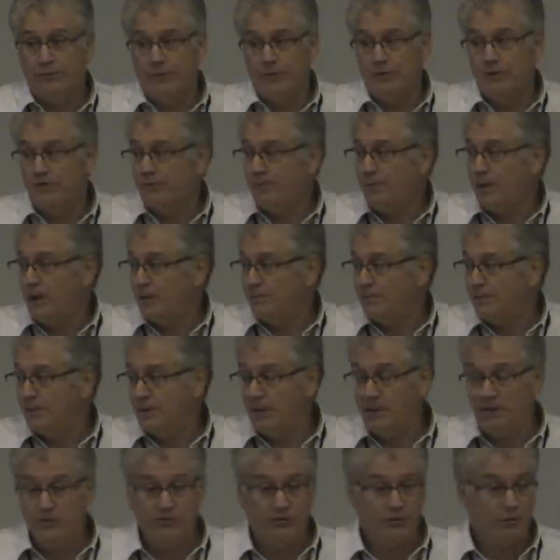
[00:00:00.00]
for this
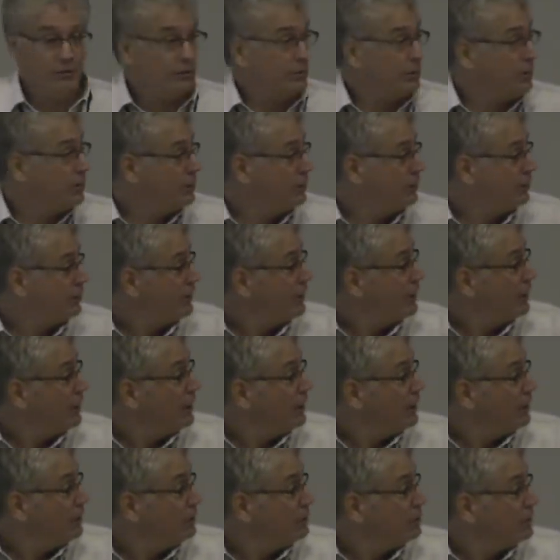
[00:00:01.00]
population growth,
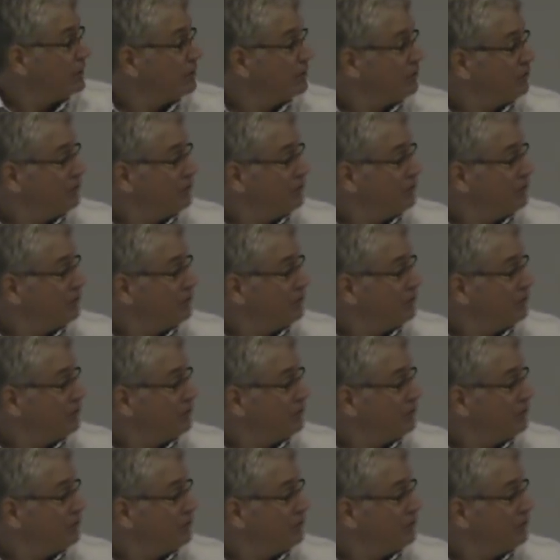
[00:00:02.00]
you